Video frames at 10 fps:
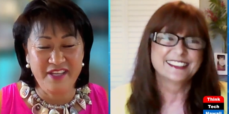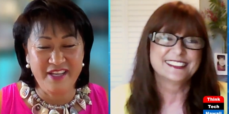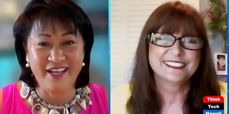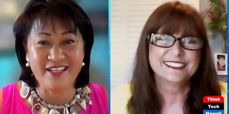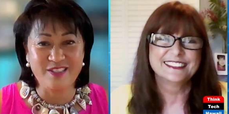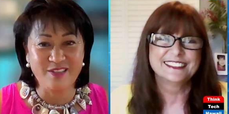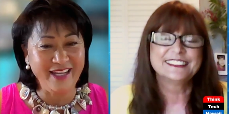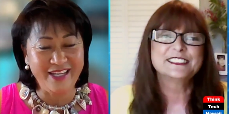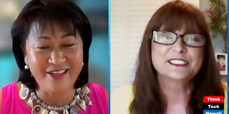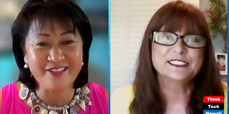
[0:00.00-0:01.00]
Speaker 1: yeah. So
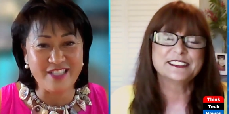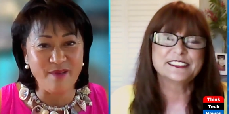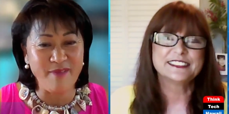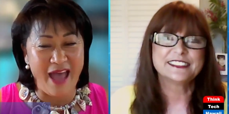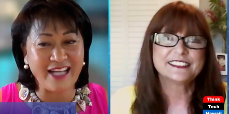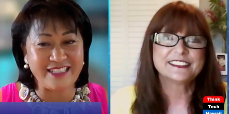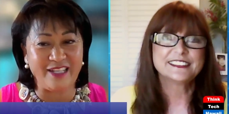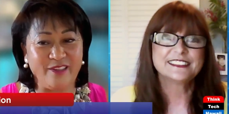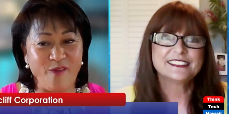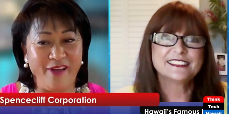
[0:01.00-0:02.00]
I hear some
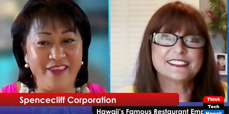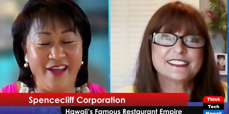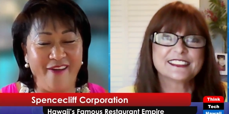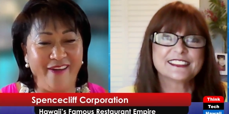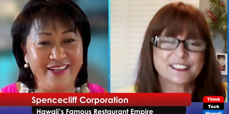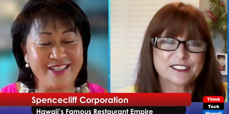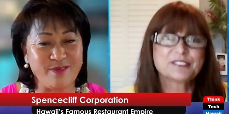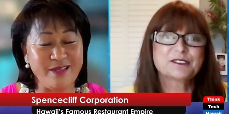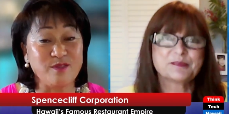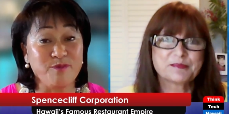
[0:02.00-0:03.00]
accent going there, and
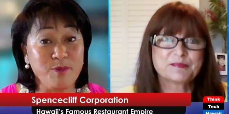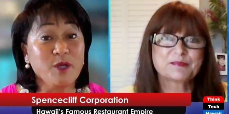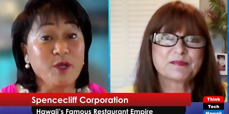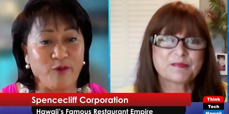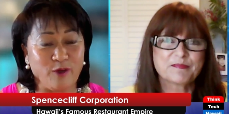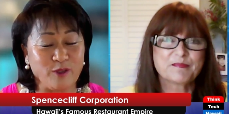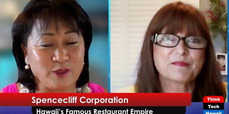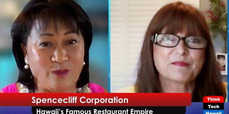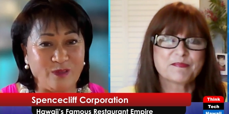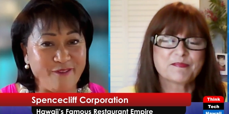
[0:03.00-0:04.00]
it's it's
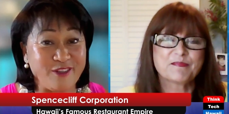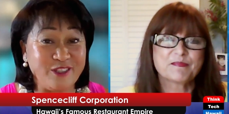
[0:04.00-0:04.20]
beautiful. So don't ever